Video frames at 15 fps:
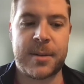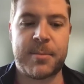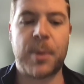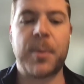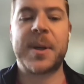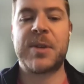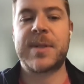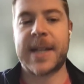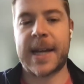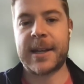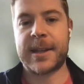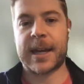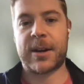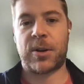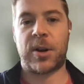But when you
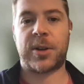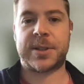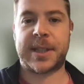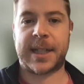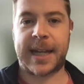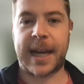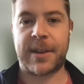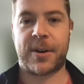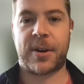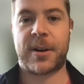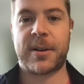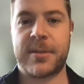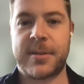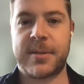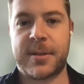take that all together,